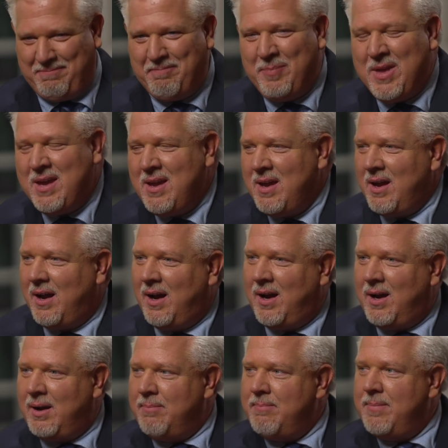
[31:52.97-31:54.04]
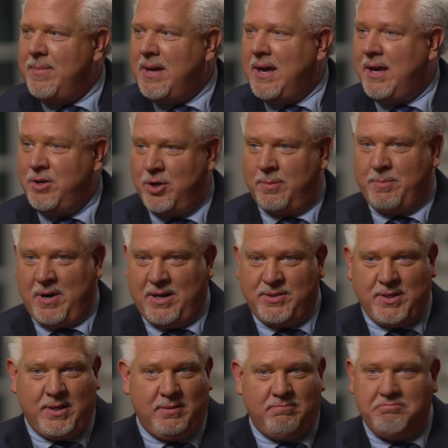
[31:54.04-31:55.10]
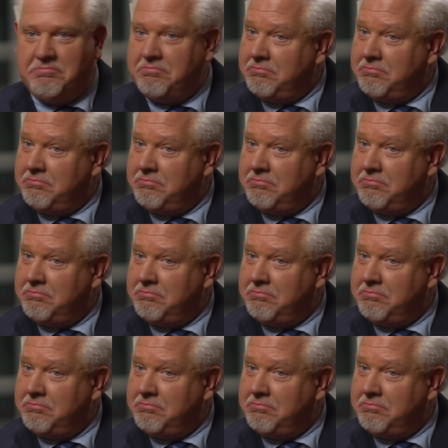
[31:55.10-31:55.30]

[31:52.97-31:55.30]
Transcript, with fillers: Okay. Um, and you're president.